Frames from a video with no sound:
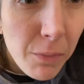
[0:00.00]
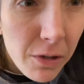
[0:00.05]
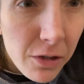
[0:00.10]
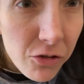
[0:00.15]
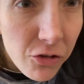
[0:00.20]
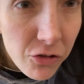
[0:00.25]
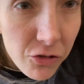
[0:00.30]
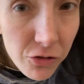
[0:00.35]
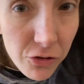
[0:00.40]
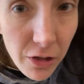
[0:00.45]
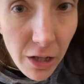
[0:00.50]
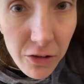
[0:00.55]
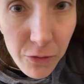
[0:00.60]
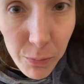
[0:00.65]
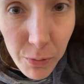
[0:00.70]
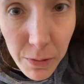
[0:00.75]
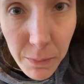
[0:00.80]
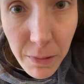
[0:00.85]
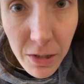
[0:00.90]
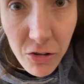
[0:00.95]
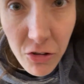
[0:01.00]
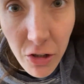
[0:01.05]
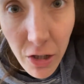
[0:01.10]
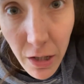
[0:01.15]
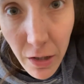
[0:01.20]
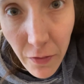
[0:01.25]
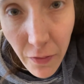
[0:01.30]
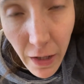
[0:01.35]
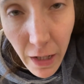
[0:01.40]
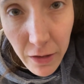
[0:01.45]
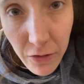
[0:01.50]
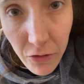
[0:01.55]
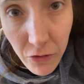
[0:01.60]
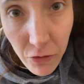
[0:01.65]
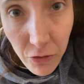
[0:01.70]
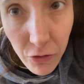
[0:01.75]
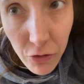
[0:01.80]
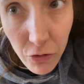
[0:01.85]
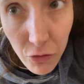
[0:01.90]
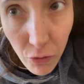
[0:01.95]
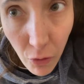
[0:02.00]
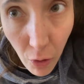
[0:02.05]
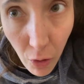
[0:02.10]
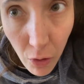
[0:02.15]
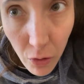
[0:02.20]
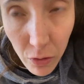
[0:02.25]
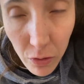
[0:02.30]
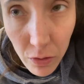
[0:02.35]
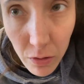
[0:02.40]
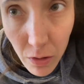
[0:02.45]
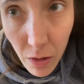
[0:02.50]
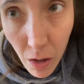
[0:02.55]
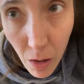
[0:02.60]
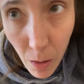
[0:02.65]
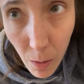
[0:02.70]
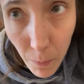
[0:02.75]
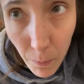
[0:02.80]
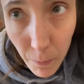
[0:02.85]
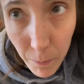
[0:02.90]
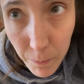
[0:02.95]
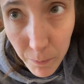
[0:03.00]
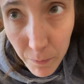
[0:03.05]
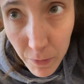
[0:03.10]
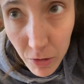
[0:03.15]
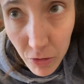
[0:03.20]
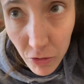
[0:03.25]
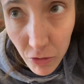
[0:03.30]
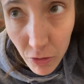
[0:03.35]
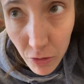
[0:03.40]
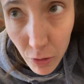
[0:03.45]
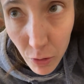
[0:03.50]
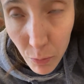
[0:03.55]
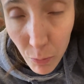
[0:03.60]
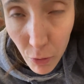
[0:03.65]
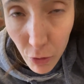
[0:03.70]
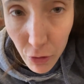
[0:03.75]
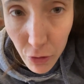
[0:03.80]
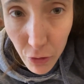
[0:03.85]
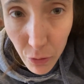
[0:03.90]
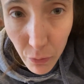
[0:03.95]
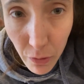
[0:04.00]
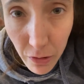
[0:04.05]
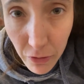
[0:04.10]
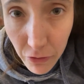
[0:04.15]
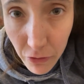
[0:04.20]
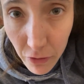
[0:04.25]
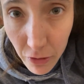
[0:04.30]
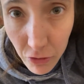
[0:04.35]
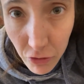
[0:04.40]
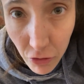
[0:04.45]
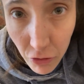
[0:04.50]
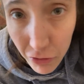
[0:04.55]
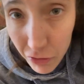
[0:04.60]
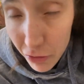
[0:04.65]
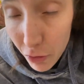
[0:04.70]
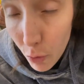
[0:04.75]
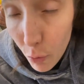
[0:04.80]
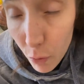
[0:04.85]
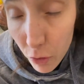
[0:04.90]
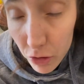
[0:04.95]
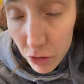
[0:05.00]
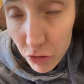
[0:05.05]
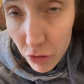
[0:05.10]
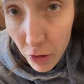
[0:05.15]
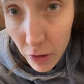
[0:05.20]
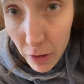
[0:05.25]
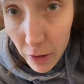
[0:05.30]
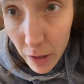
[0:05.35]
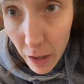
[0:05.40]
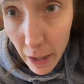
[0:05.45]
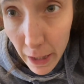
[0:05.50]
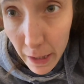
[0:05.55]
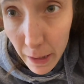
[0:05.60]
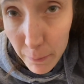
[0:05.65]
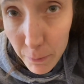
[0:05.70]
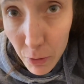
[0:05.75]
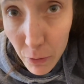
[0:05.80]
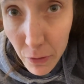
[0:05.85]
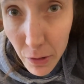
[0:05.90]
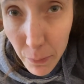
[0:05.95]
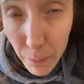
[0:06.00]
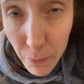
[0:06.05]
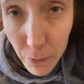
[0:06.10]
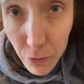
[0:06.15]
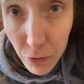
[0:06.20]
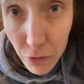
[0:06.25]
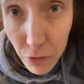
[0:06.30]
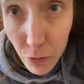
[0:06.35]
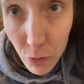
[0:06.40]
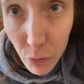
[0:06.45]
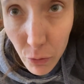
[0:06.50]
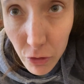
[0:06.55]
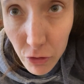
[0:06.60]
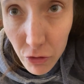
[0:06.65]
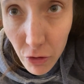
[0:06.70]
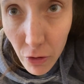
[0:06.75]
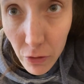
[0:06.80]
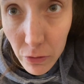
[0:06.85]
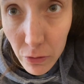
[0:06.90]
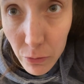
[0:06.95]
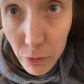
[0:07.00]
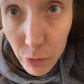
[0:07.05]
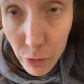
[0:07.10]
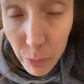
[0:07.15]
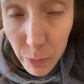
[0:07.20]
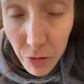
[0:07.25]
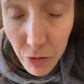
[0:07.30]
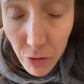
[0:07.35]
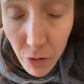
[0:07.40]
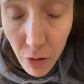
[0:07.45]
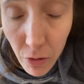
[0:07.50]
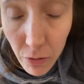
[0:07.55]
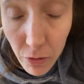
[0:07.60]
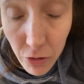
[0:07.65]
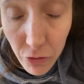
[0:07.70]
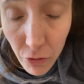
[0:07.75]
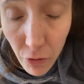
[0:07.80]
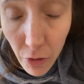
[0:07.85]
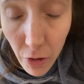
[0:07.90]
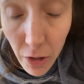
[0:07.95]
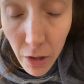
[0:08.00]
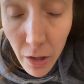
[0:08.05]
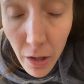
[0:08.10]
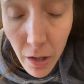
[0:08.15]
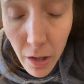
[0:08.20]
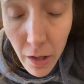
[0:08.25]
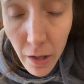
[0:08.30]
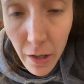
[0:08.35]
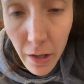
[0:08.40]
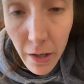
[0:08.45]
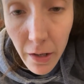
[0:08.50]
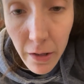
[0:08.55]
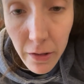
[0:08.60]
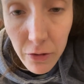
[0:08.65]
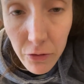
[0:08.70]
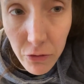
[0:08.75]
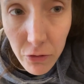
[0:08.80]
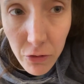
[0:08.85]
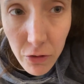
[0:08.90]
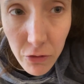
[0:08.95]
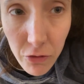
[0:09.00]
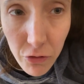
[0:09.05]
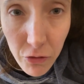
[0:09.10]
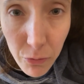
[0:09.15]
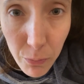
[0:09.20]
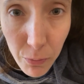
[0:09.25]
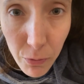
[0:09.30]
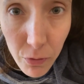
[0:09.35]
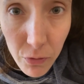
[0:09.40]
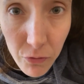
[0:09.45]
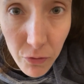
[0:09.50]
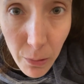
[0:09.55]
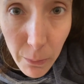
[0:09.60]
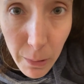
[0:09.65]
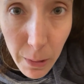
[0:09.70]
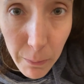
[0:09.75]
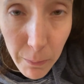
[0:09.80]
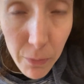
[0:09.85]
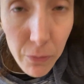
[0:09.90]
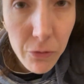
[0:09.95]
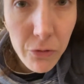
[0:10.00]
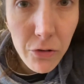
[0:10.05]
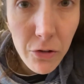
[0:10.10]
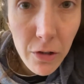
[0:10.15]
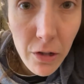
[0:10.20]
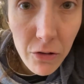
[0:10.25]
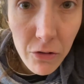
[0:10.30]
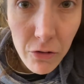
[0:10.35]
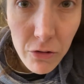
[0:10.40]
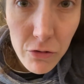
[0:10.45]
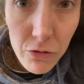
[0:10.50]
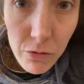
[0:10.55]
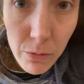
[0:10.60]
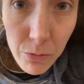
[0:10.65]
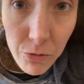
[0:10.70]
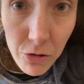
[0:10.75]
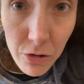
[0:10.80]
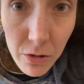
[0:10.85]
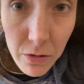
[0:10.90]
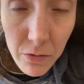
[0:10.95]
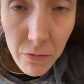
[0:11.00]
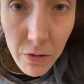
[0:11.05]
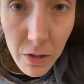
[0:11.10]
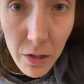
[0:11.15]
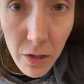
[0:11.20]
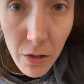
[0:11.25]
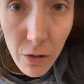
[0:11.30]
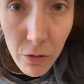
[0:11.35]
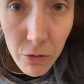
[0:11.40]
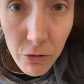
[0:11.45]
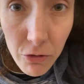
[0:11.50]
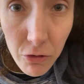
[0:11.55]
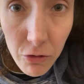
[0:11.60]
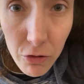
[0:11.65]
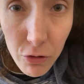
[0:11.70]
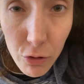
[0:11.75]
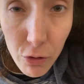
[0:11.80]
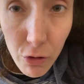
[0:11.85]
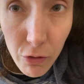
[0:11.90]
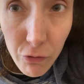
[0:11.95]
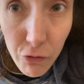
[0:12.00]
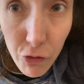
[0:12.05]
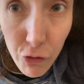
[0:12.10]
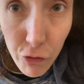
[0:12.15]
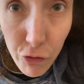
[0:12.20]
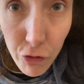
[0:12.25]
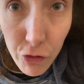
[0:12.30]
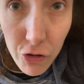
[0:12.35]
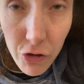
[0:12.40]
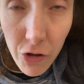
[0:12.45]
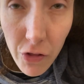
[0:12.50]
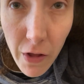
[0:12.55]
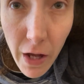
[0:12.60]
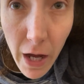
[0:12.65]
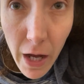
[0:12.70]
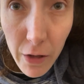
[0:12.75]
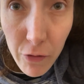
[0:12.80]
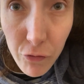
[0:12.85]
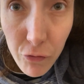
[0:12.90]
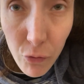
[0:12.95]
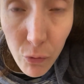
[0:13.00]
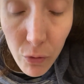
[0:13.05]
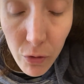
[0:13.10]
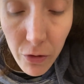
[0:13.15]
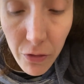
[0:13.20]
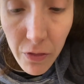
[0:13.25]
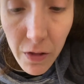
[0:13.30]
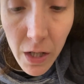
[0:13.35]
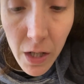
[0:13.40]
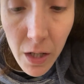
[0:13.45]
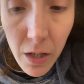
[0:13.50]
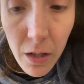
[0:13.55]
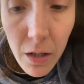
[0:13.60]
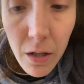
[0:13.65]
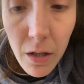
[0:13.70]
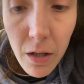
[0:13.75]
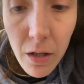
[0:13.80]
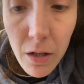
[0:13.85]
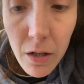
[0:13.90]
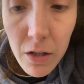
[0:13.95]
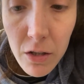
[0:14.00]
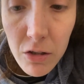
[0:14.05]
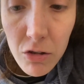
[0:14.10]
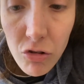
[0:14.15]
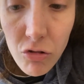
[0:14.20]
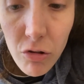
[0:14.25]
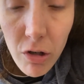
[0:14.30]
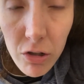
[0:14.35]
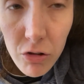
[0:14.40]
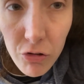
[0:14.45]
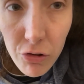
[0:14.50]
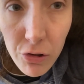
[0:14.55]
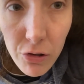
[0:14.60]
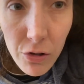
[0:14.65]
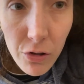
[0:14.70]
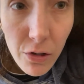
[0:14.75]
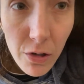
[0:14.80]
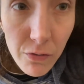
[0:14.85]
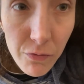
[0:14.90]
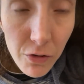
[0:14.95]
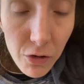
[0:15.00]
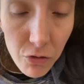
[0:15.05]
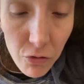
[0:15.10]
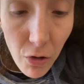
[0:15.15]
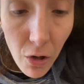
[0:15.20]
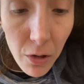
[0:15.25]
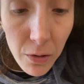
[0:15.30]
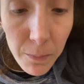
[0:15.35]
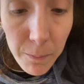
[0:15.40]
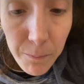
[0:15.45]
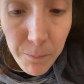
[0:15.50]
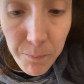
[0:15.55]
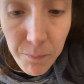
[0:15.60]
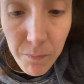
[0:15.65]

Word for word: much, that's pretty much it. That's the song. Um, it's a little more nuanced than just the chord chart. I am going to post a chord chart on Ultimate Guitar. And as soon as it's approved, I'm going to post it as a description in the video. So you could refer to that for the structure of the song.